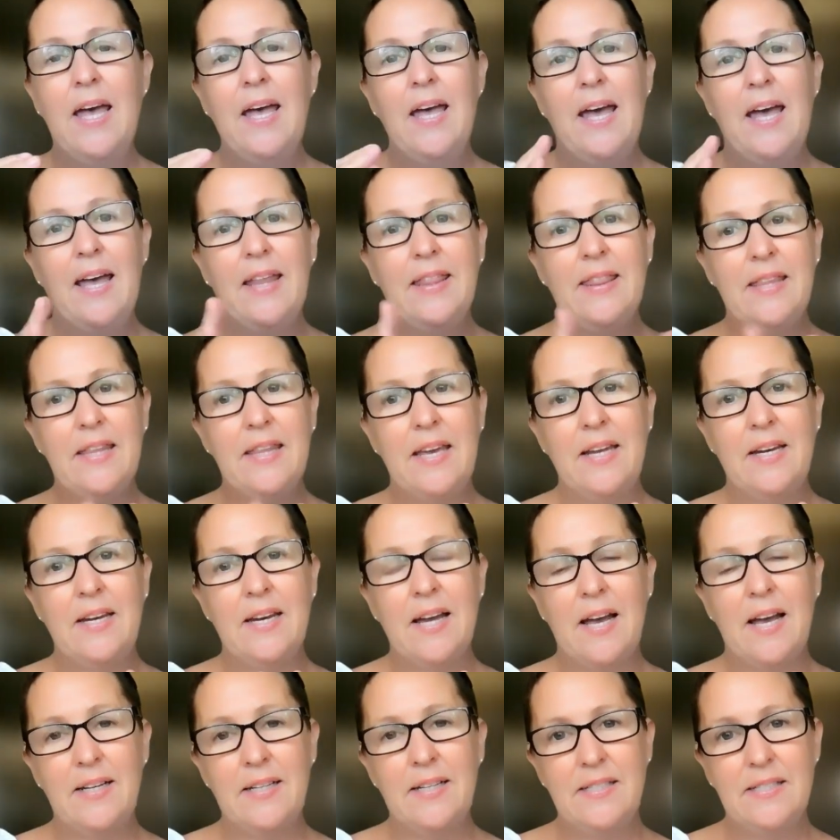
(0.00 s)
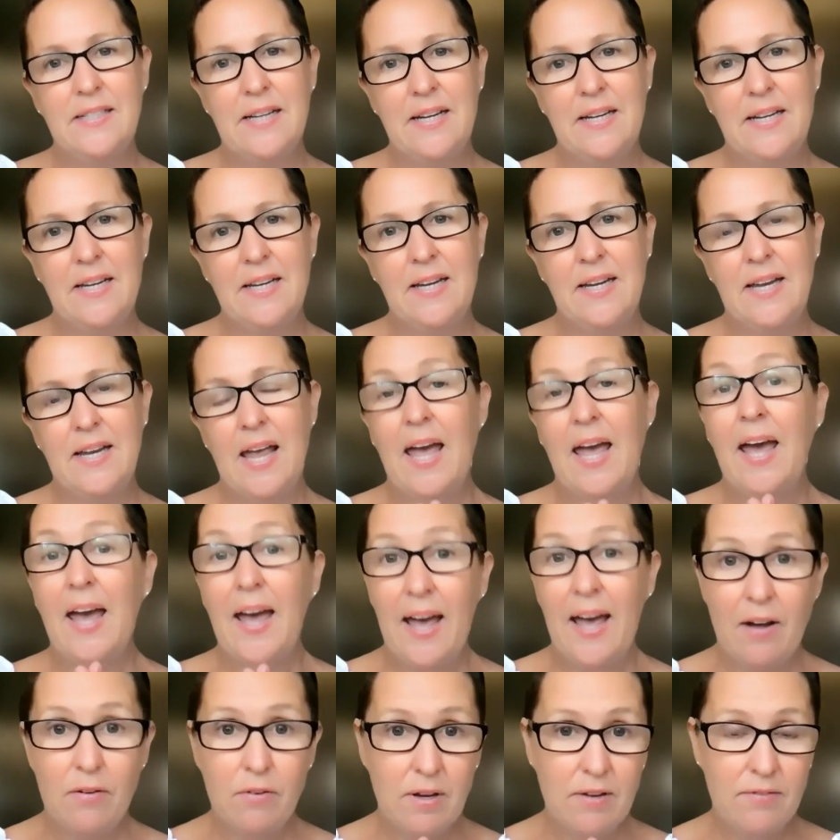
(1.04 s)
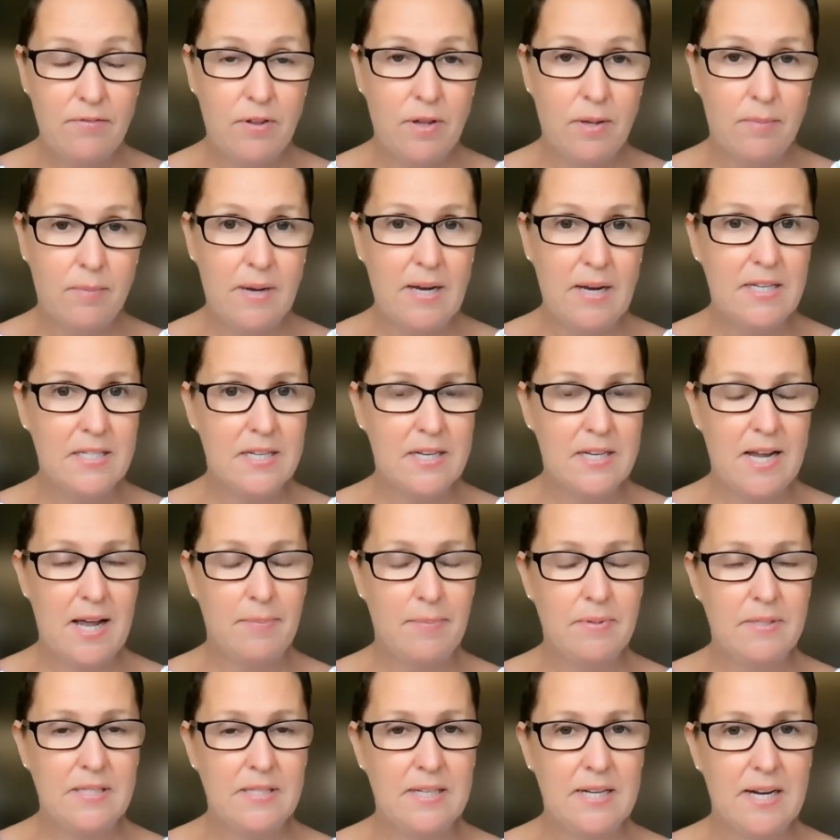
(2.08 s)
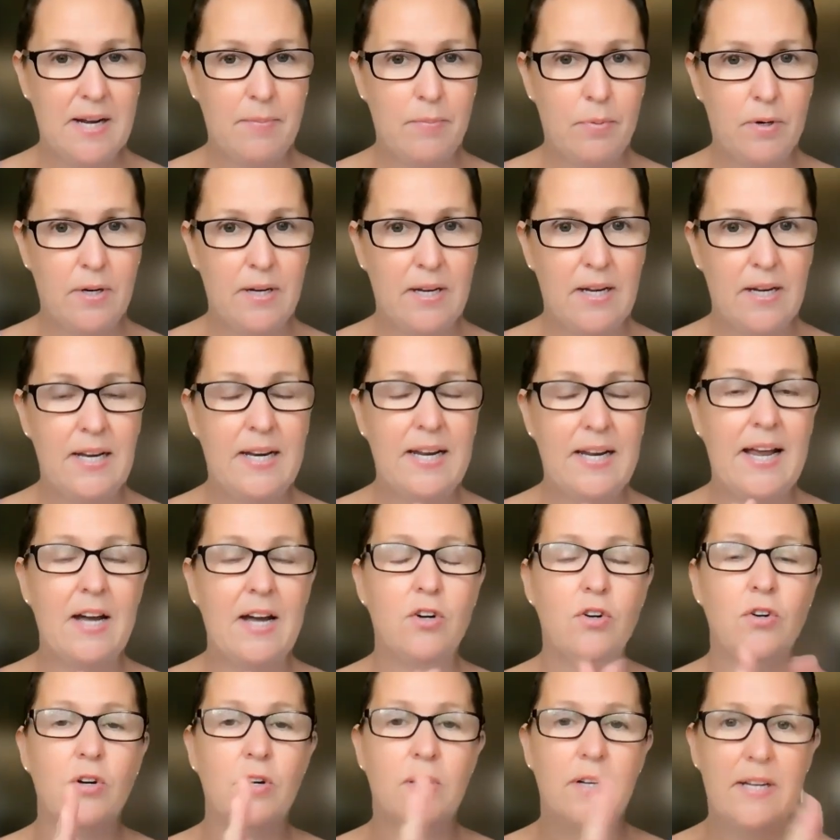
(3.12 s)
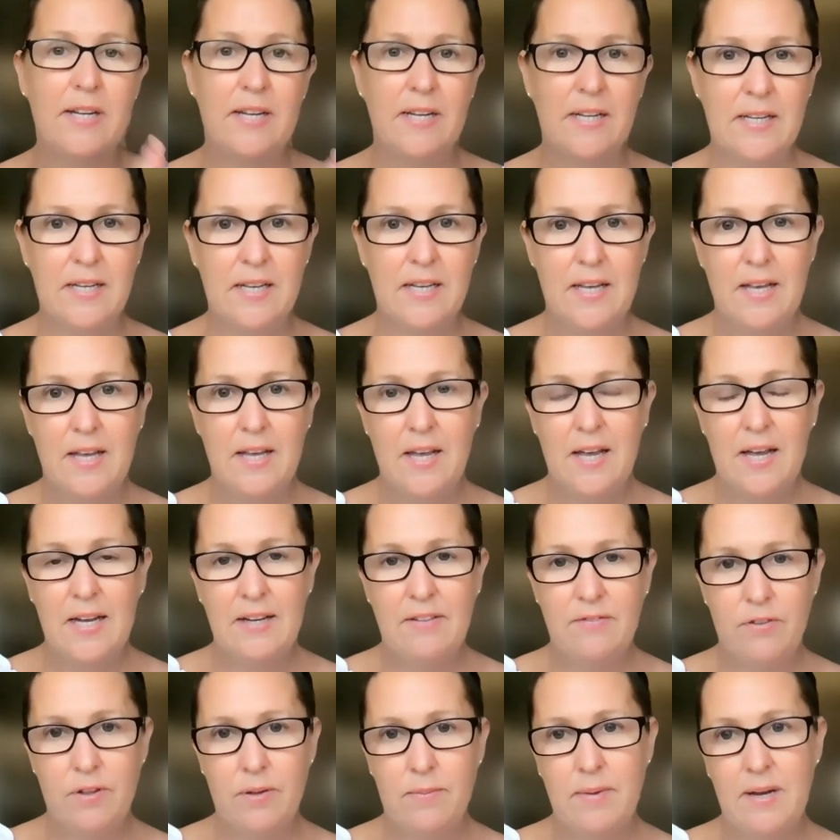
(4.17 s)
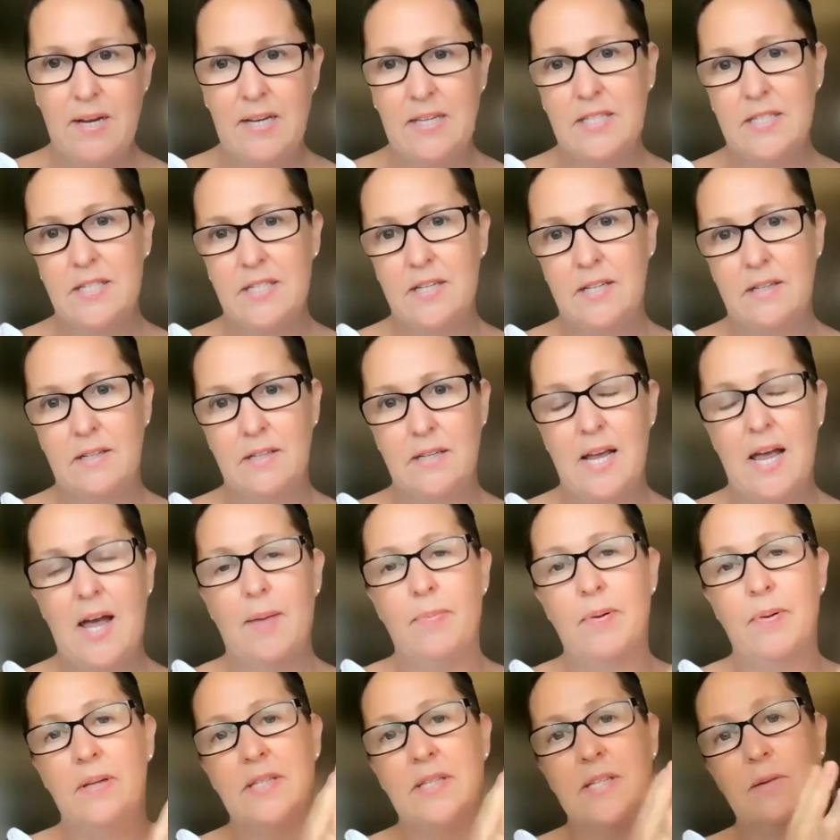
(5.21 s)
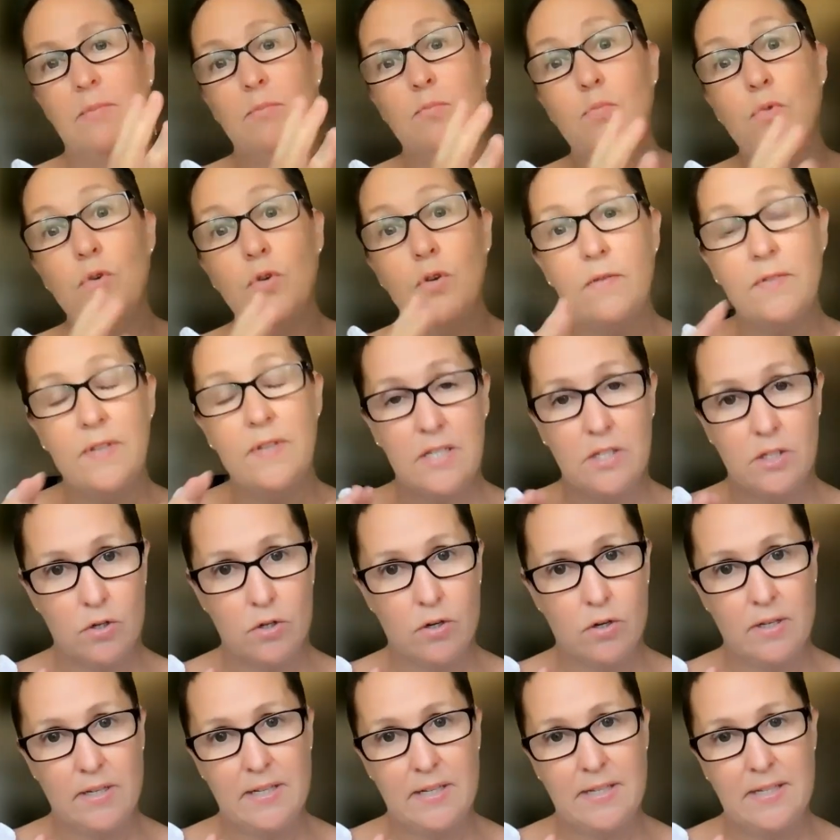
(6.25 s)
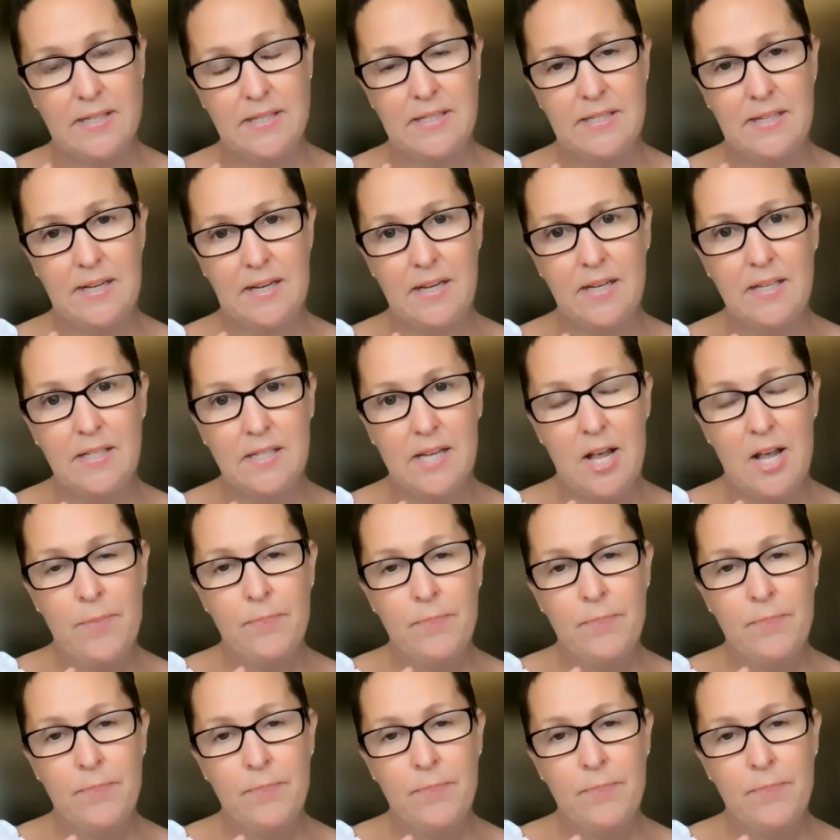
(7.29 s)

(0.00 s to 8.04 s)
And then understanding how inflammation happens in our body and how chronic inflammation happens and moves into chronic disease.